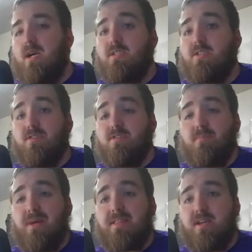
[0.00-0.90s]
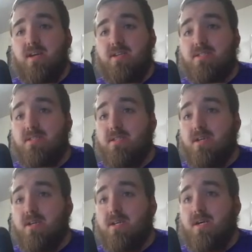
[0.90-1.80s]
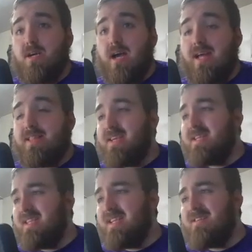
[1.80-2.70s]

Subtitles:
So those are my thoughts. I think